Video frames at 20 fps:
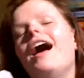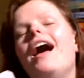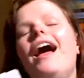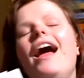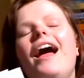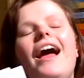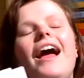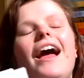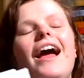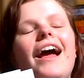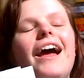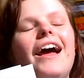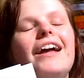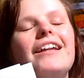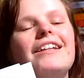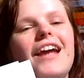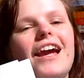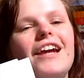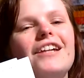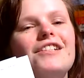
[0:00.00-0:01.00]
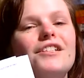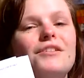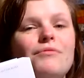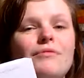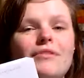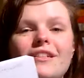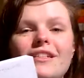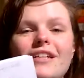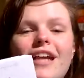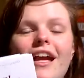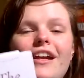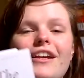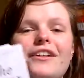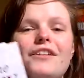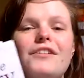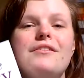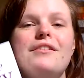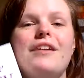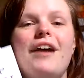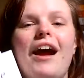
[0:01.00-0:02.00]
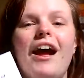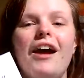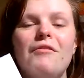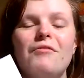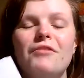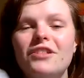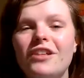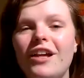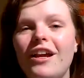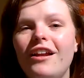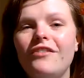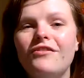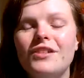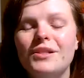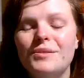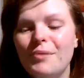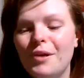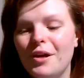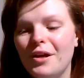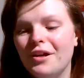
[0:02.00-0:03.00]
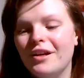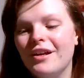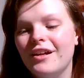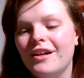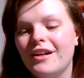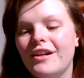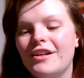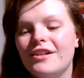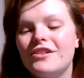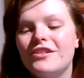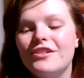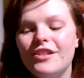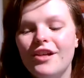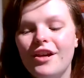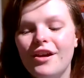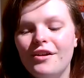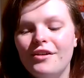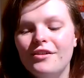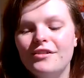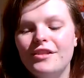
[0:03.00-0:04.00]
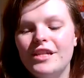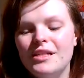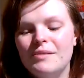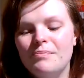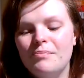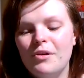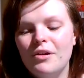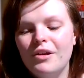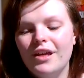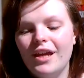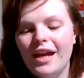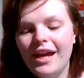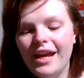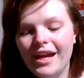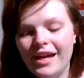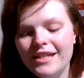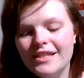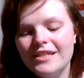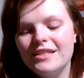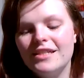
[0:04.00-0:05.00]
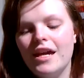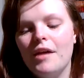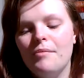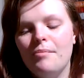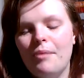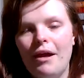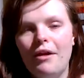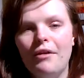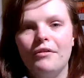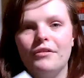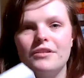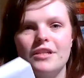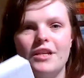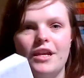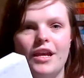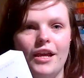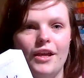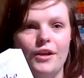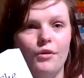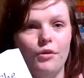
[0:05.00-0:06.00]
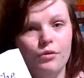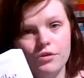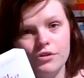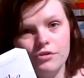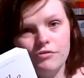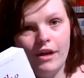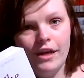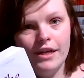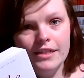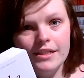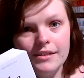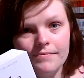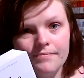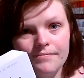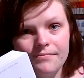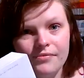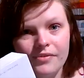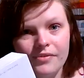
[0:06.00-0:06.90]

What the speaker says: and I just want to tell you how much I love this book. So this book is about a horse race,